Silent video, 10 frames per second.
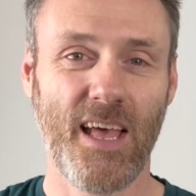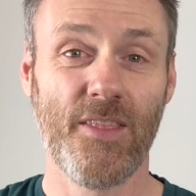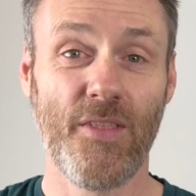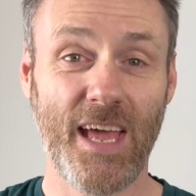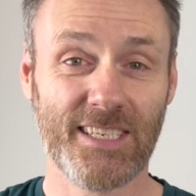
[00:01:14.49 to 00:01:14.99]

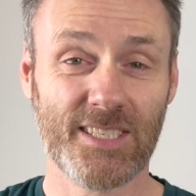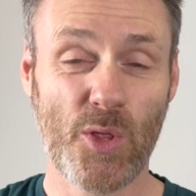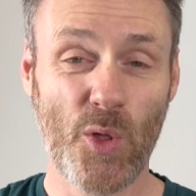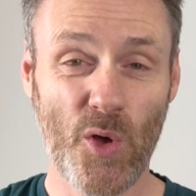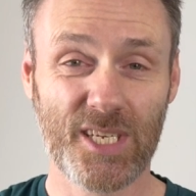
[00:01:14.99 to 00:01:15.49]
That is
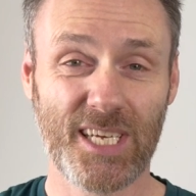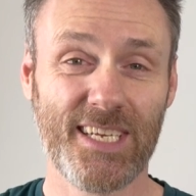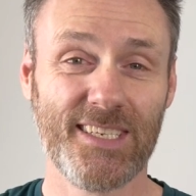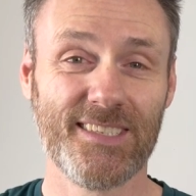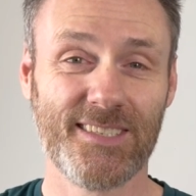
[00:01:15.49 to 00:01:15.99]

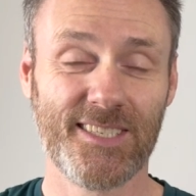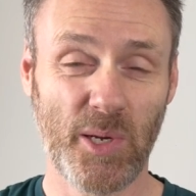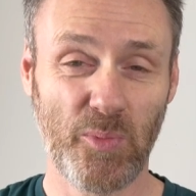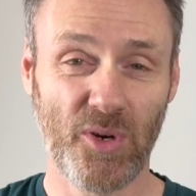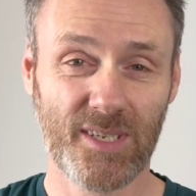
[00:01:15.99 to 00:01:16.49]
13
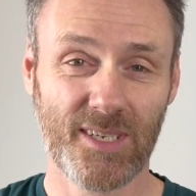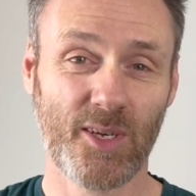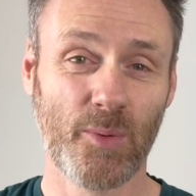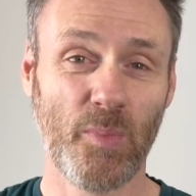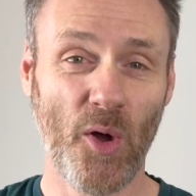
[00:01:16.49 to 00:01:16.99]
separate
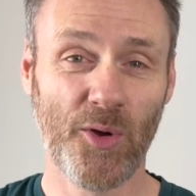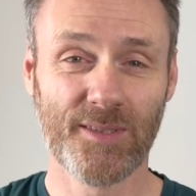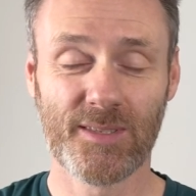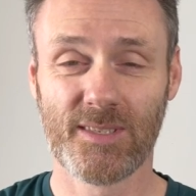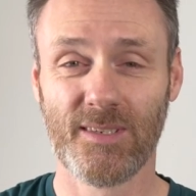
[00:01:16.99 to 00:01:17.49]

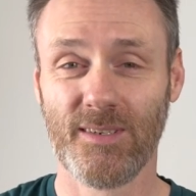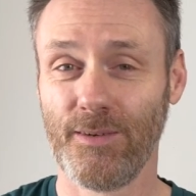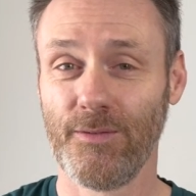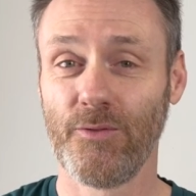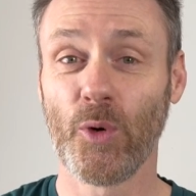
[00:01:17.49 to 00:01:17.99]
components
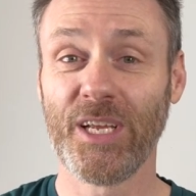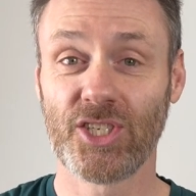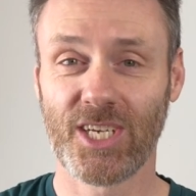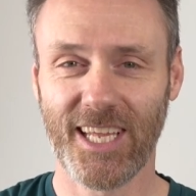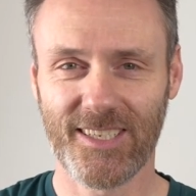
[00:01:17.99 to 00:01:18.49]
for each
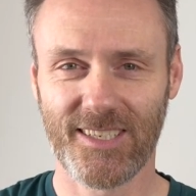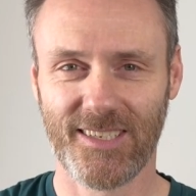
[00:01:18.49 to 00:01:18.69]
cleat.